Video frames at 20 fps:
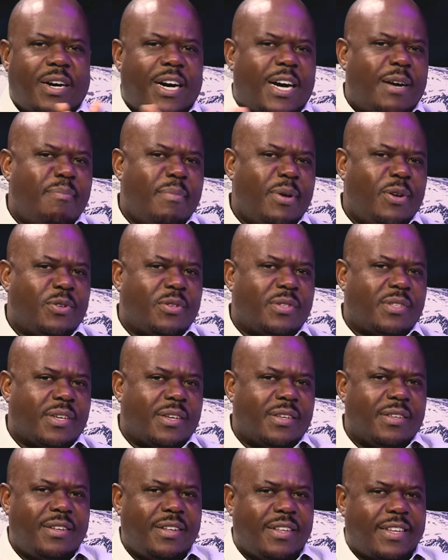I'm Melusi,
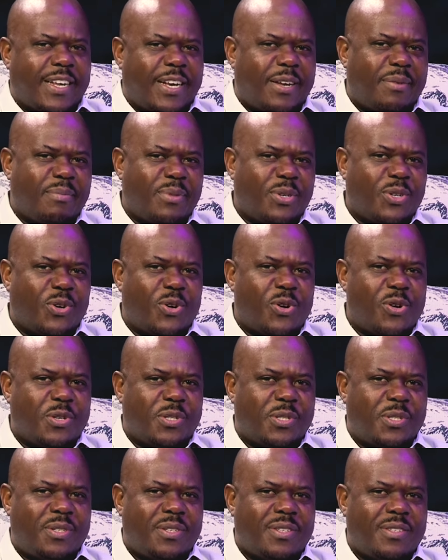Ndhlalambi, your
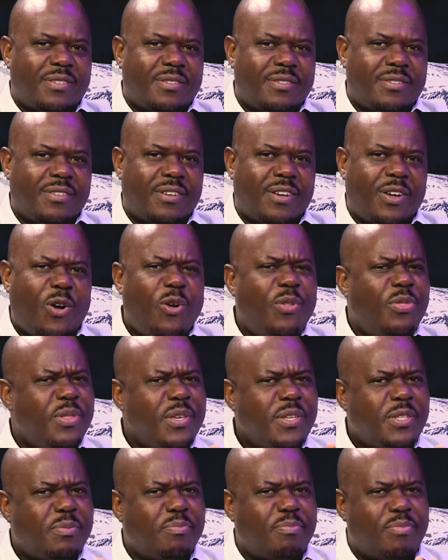host, on
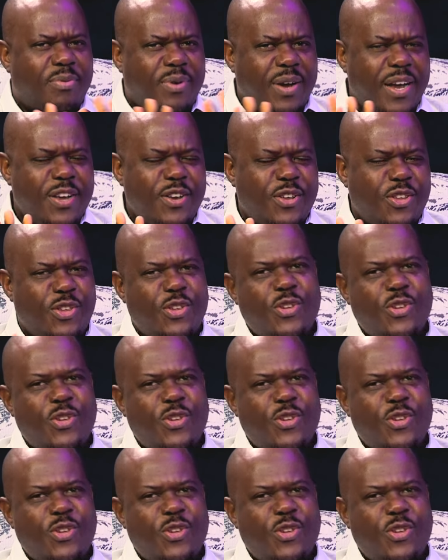this brand